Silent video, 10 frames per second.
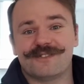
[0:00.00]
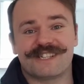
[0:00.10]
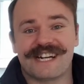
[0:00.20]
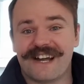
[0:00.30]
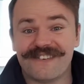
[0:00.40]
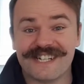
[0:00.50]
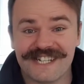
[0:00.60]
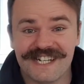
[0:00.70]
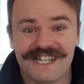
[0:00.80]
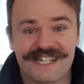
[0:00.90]
or did I have any
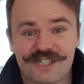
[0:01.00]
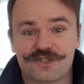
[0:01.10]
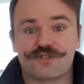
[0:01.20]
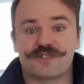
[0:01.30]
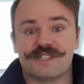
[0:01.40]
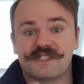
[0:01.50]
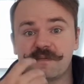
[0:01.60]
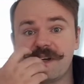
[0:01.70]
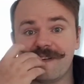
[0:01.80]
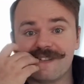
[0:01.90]
construction
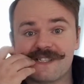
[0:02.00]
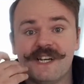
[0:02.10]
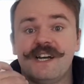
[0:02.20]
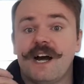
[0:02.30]
experience.